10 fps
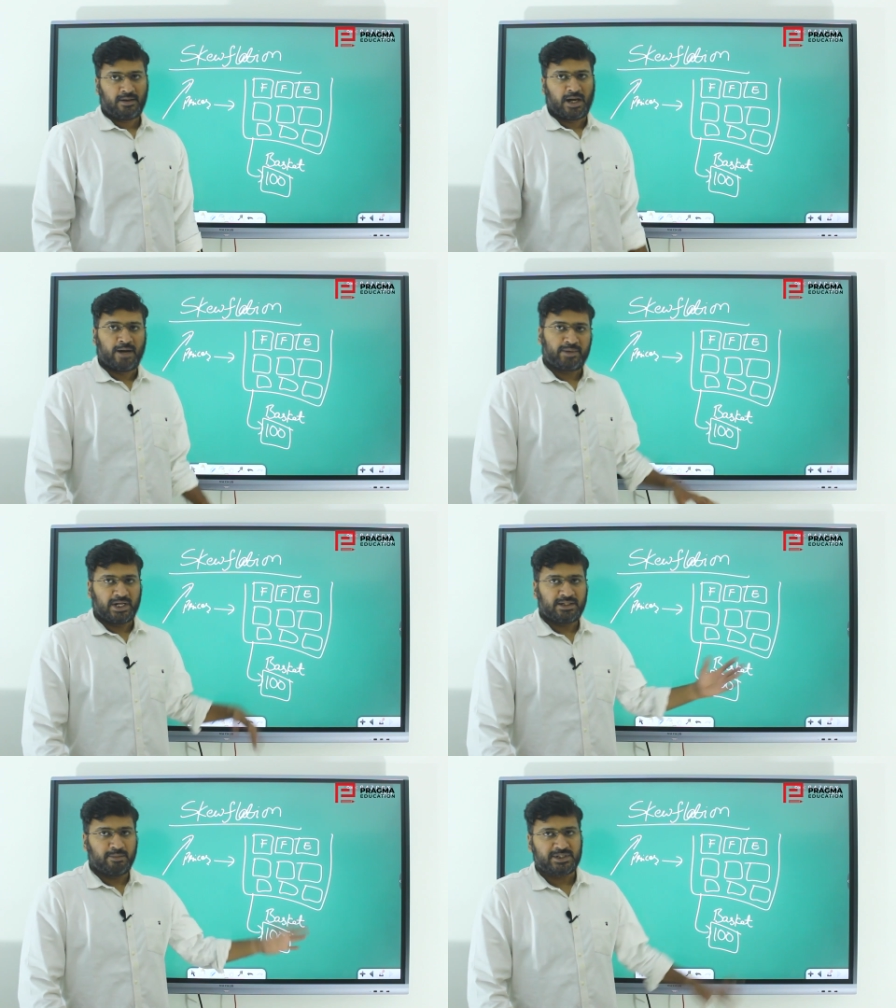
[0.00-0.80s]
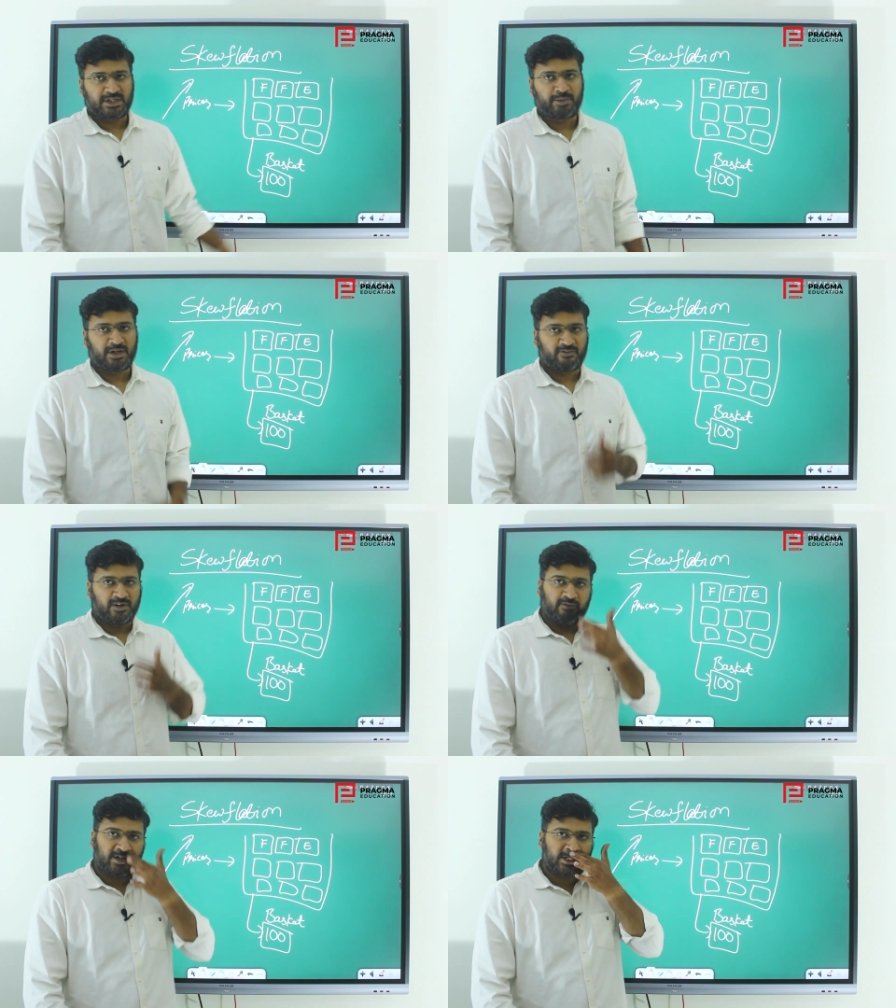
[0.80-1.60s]
I am telling the measurement of
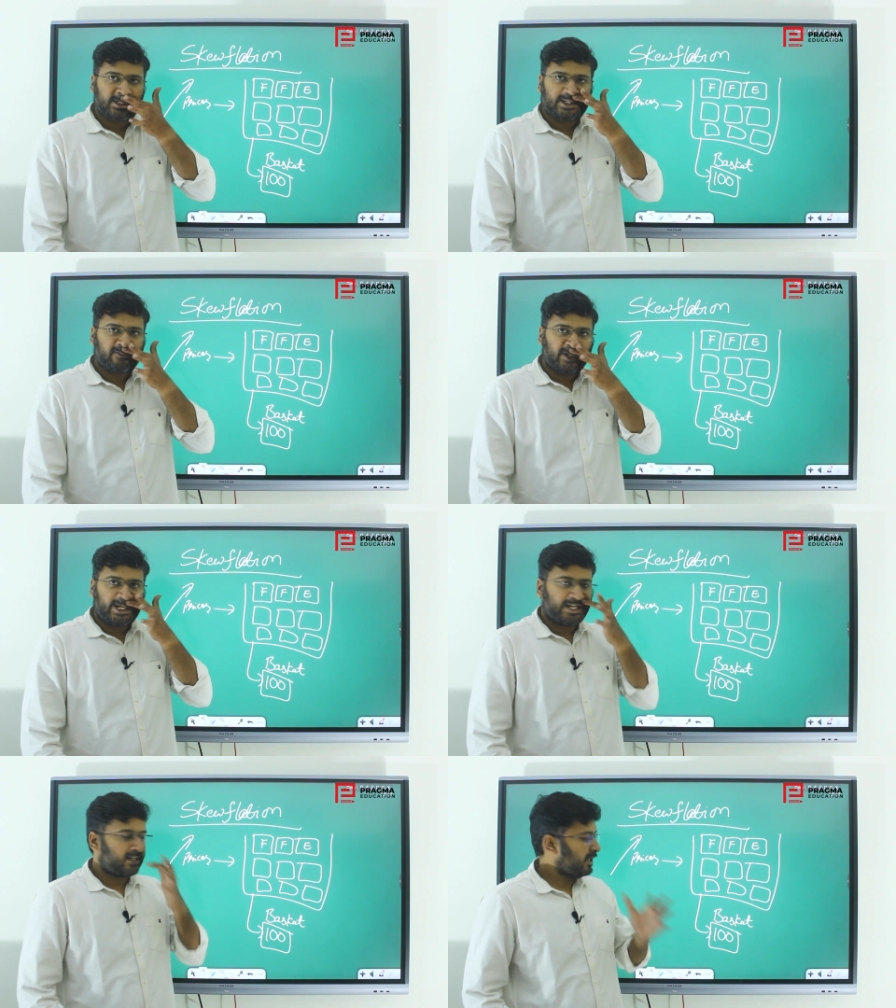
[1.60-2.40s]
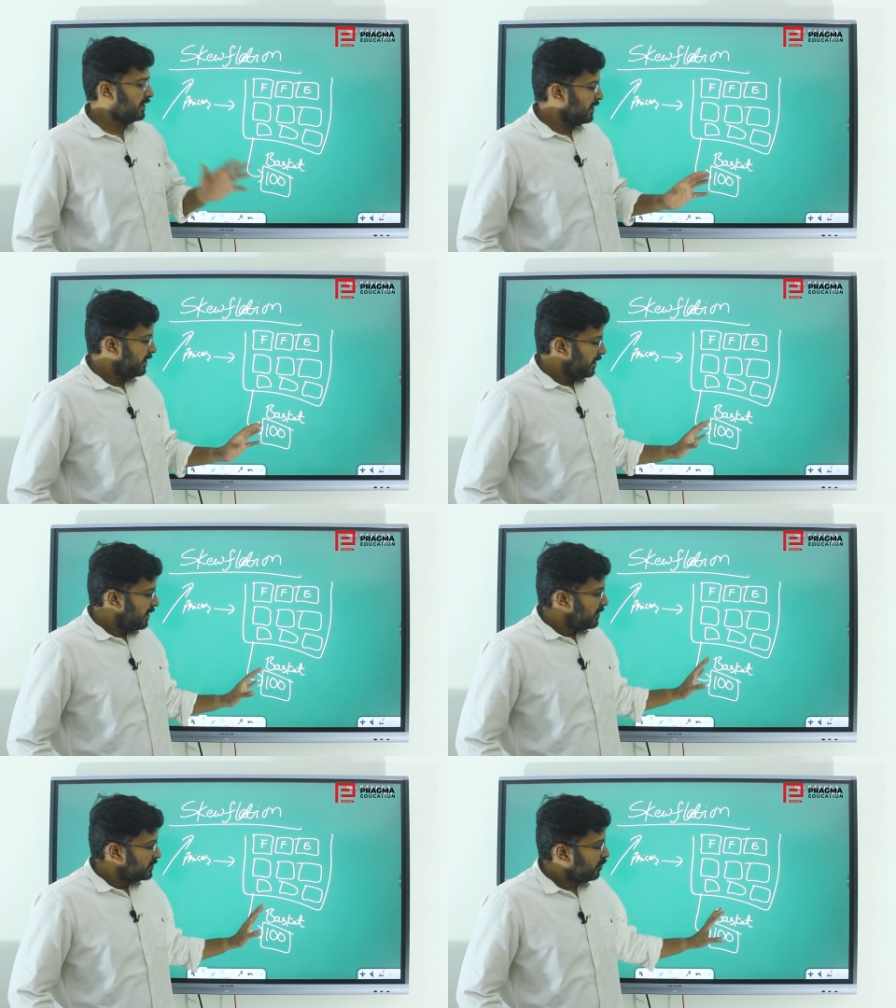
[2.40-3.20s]
inflation itself indirectly.
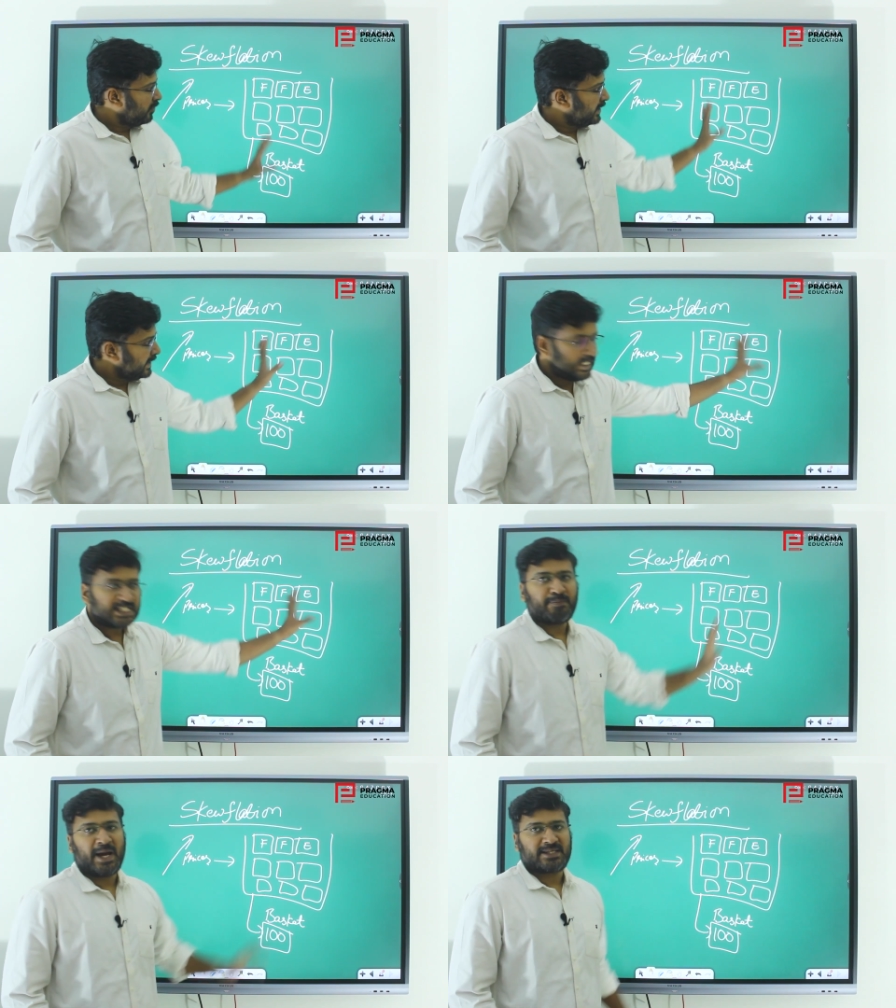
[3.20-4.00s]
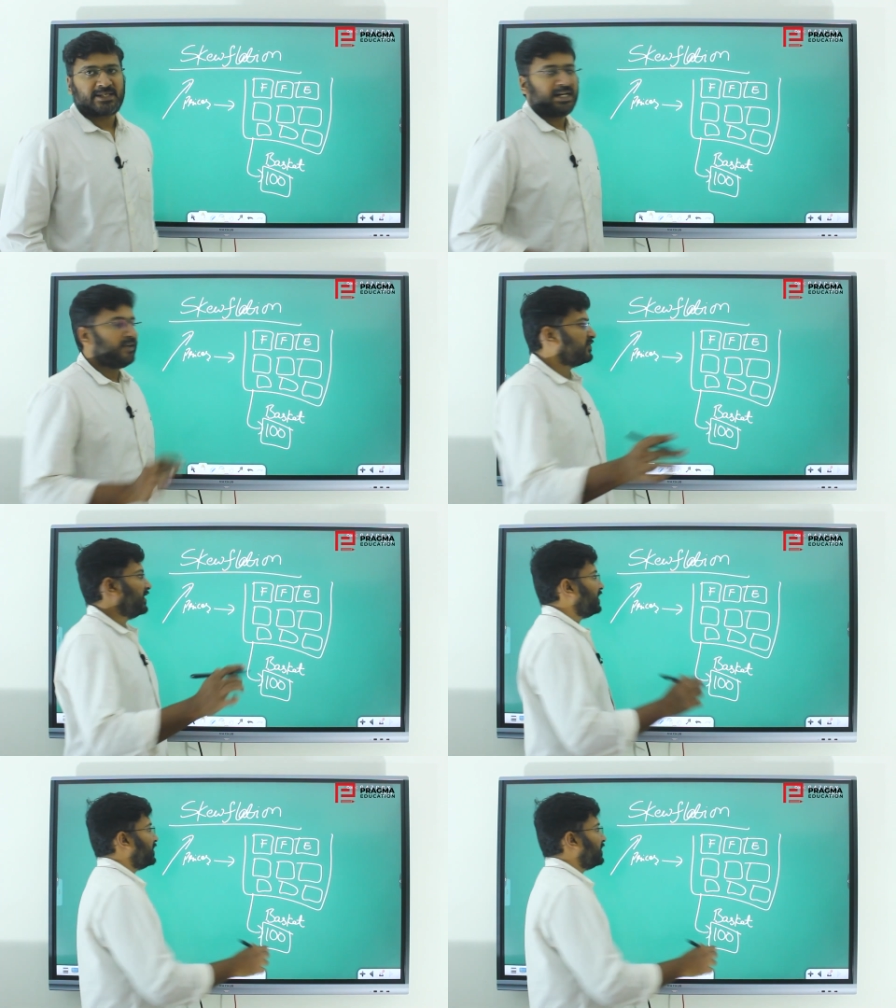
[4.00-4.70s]
So in this basket, if say